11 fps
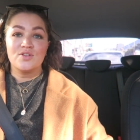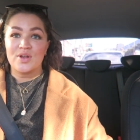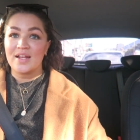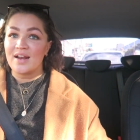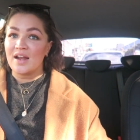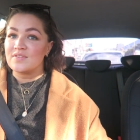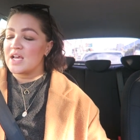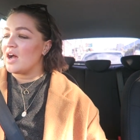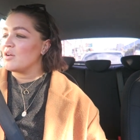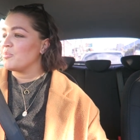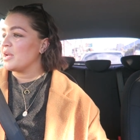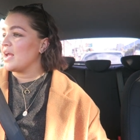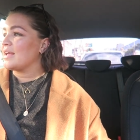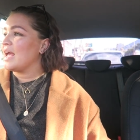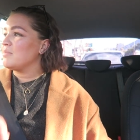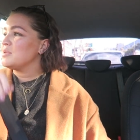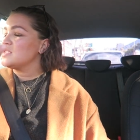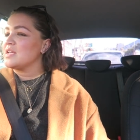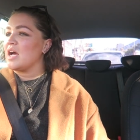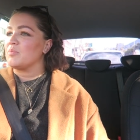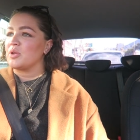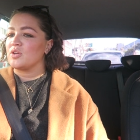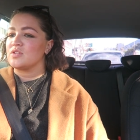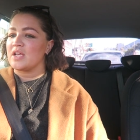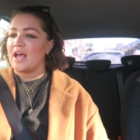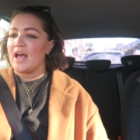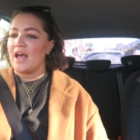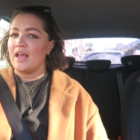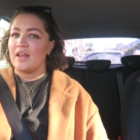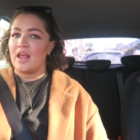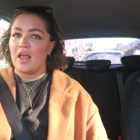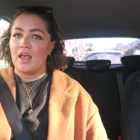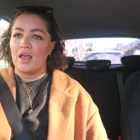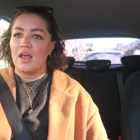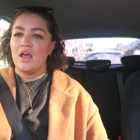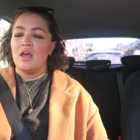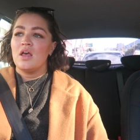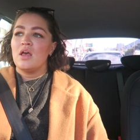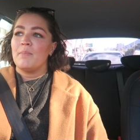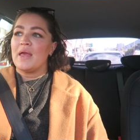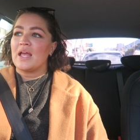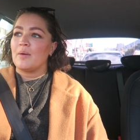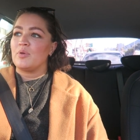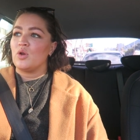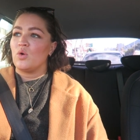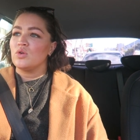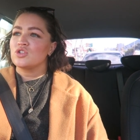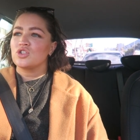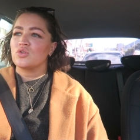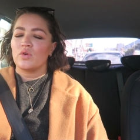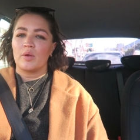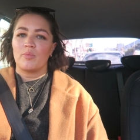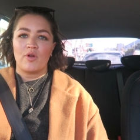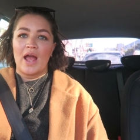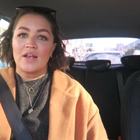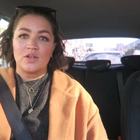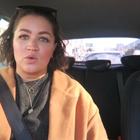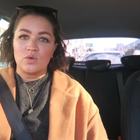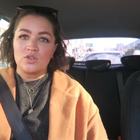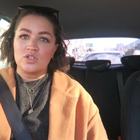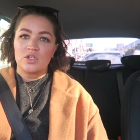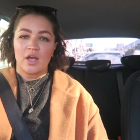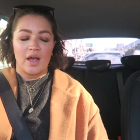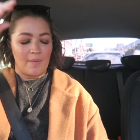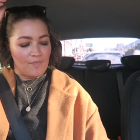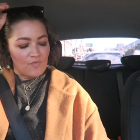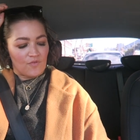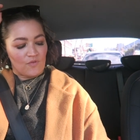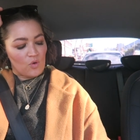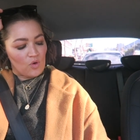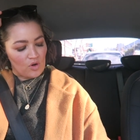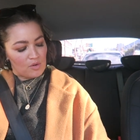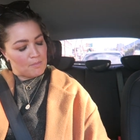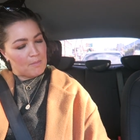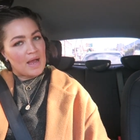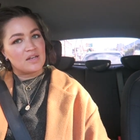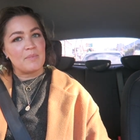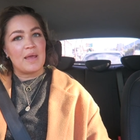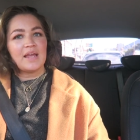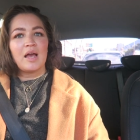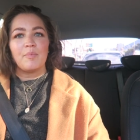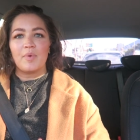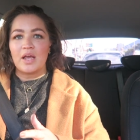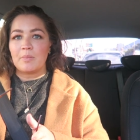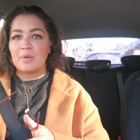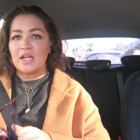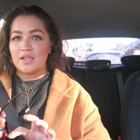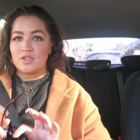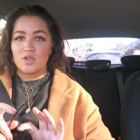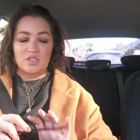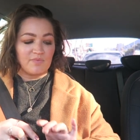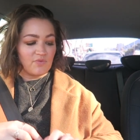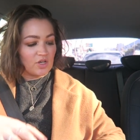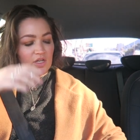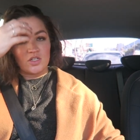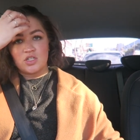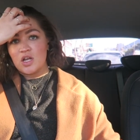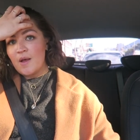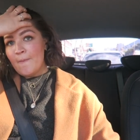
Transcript: trying to get out of town but I came into town because I had a makeup launch or a brand launch um, for Mud Makeup and I'm going to insert some footage